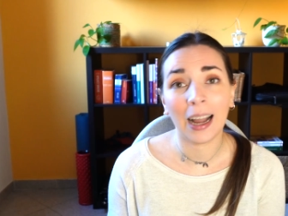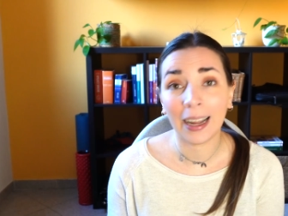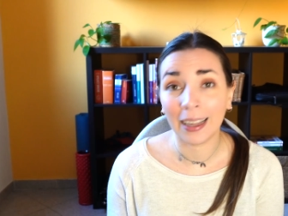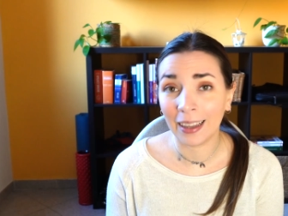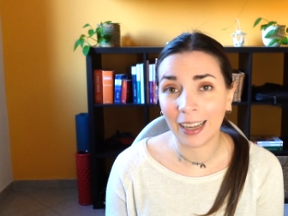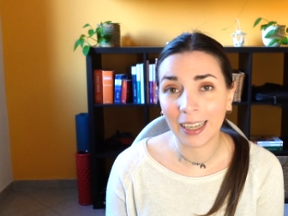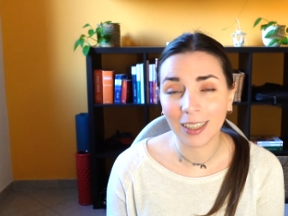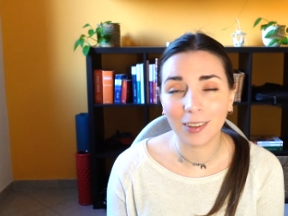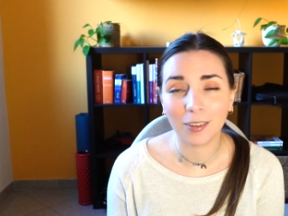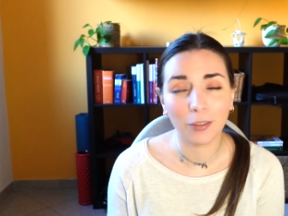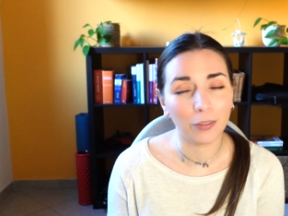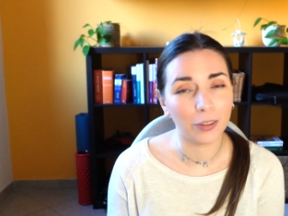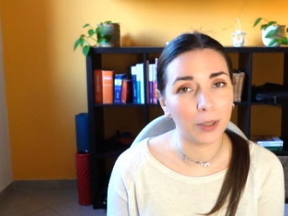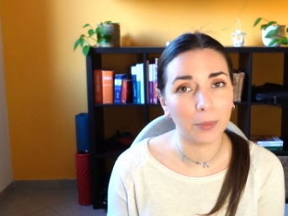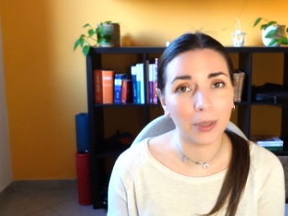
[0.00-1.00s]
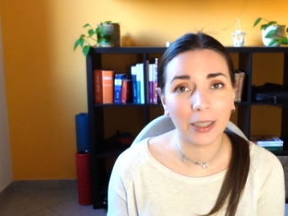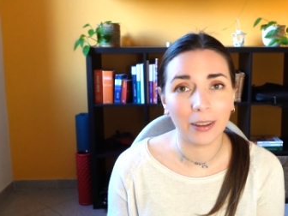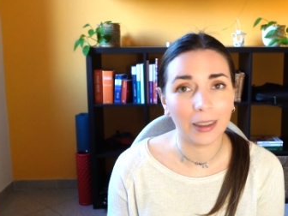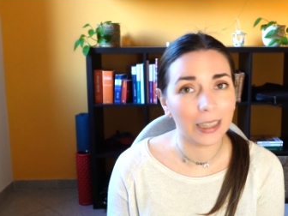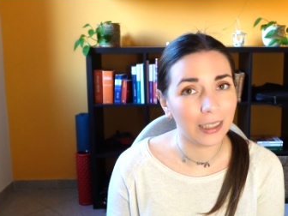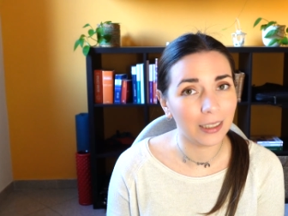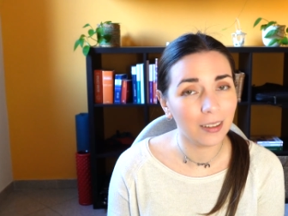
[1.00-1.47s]
I liked the
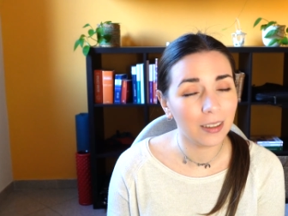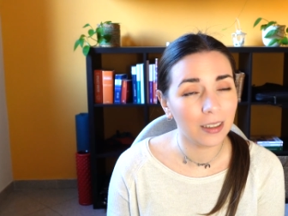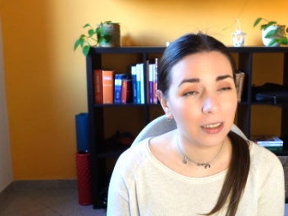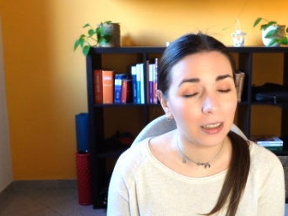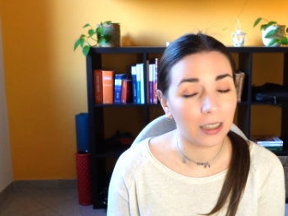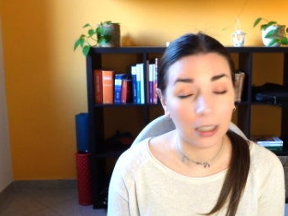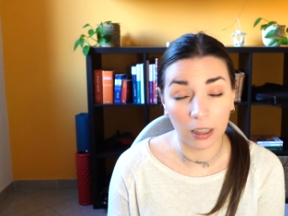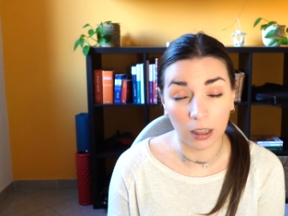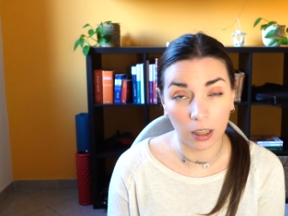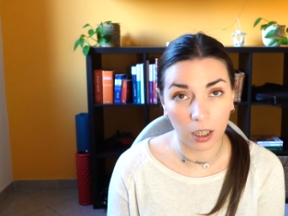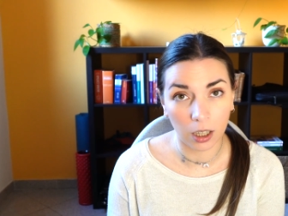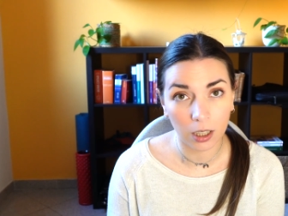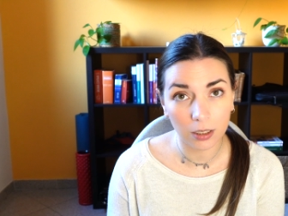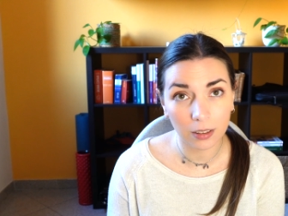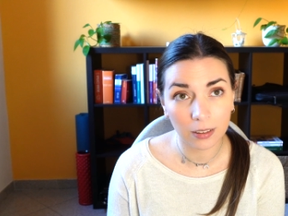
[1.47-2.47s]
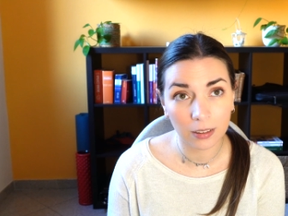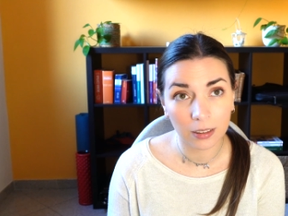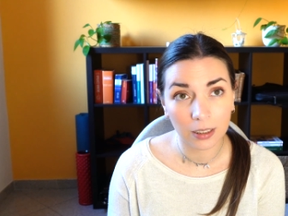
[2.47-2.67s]
female lead a lot.